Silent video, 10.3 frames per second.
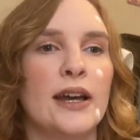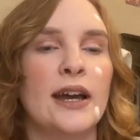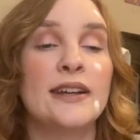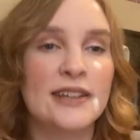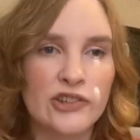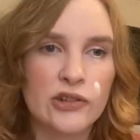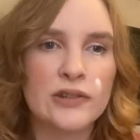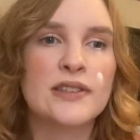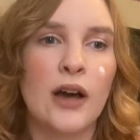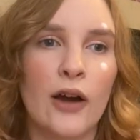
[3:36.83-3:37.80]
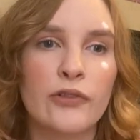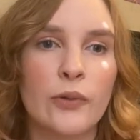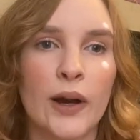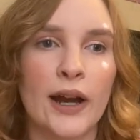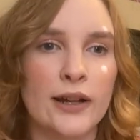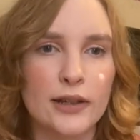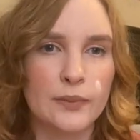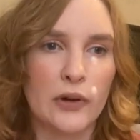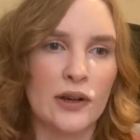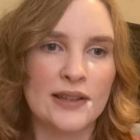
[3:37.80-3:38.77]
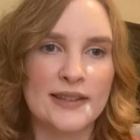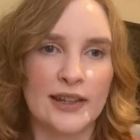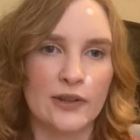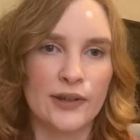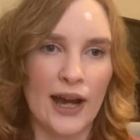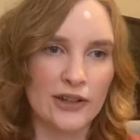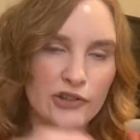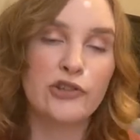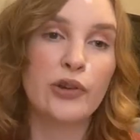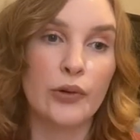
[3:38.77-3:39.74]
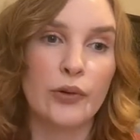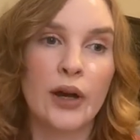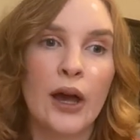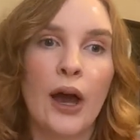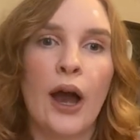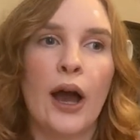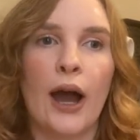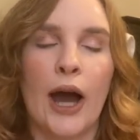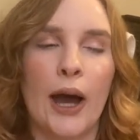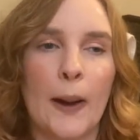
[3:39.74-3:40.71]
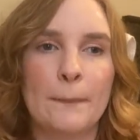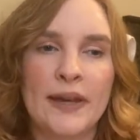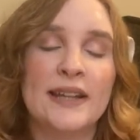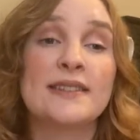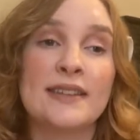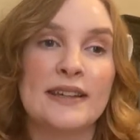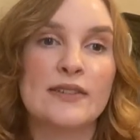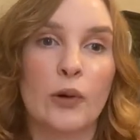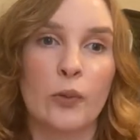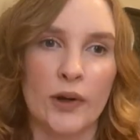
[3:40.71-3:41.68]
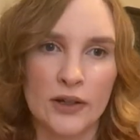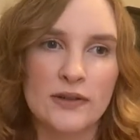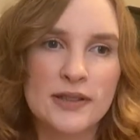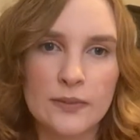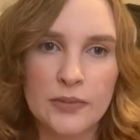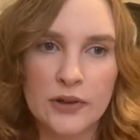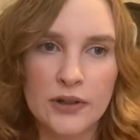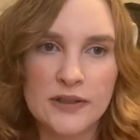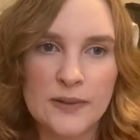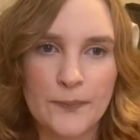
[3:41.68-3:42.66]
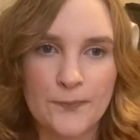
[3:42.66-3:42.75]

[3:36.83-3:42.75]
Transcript: additional software and components that you attach to PCs or Windows computers